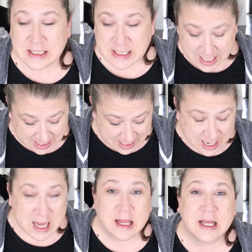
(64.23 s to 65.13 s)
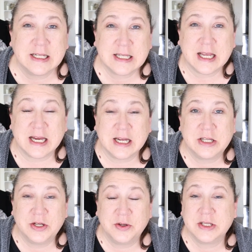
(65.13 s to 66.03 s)
said, let's get
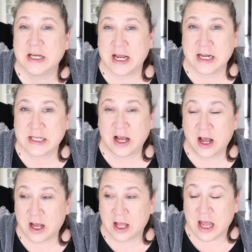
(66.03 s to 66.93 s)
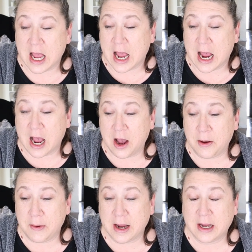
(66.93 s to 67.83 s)
into today's haul.
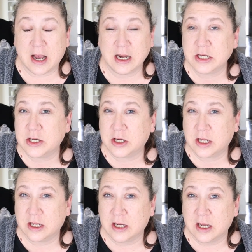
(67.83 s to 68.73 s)
I kind of took